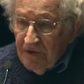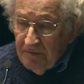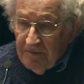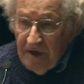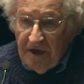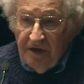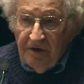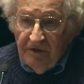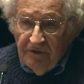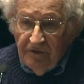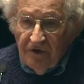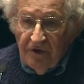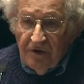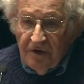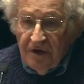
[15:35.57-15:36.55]
many
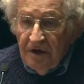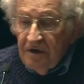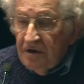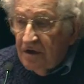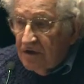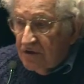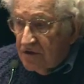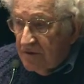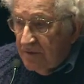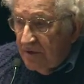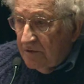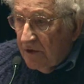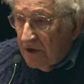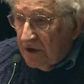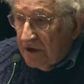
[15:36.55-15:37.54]
further details to be
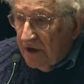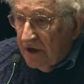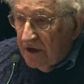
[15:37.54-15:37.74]
worked